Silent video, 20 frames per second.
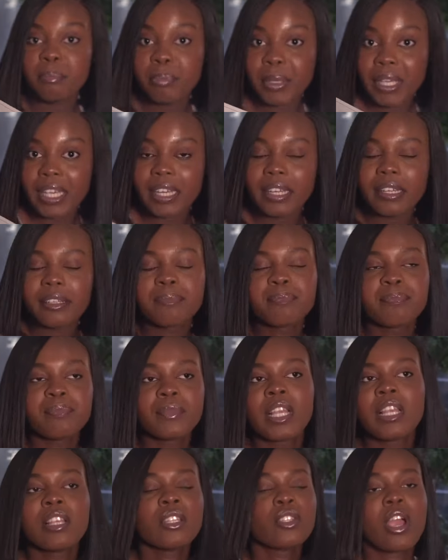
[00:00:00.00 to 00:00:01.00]
pin.
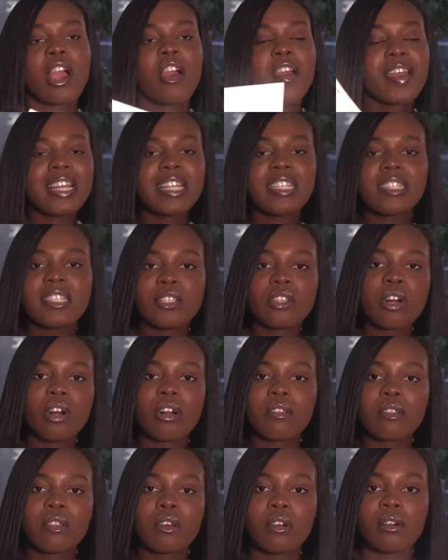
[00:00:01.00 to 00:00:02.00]
So I already did
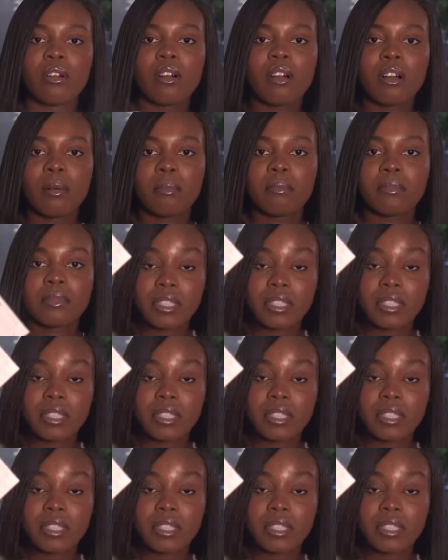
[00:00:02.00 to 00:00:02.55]
all the